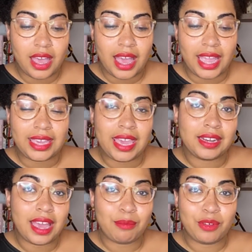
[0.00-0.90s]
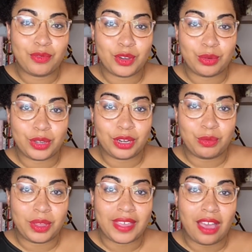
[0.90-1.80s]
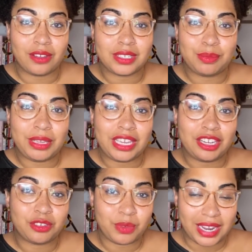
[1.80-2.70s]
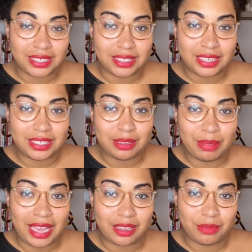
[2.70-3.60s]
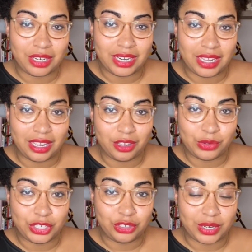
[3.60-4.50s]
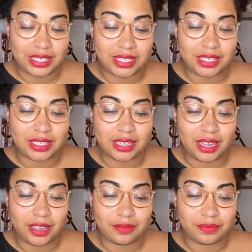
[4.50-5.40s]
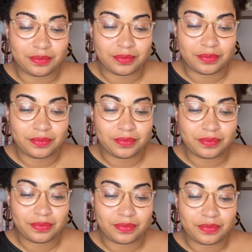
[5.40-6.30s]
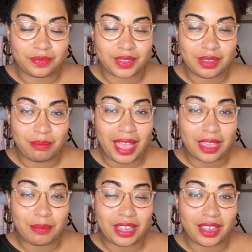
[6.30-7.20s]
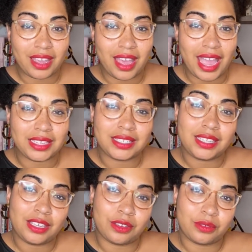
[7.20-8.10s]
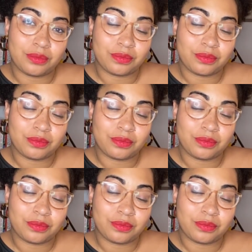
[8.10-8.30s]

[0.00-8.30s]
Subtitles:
I cannot move forward without speaking directly to the Black community who has joined us here tonight. Black America, I see you.